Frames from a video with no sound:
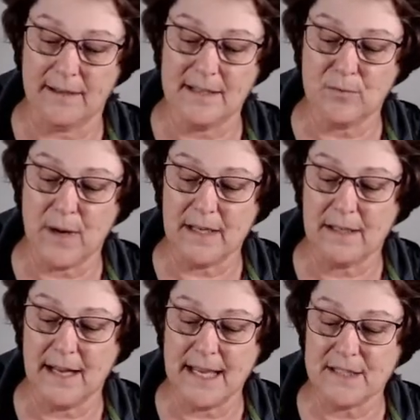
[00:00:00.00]
this
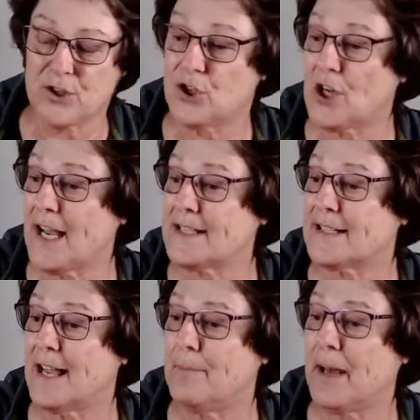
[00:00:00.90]
one has
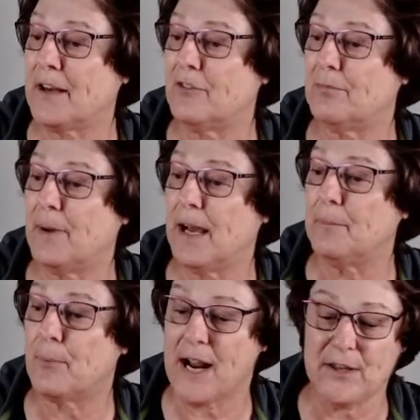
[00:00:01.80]
just come out of my
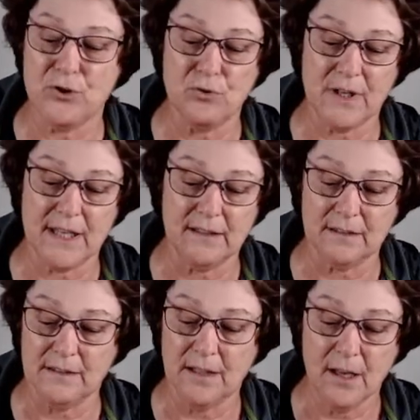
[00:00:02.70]
brand new
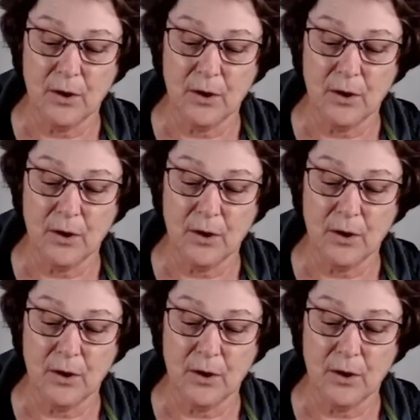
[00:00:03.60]
kiln,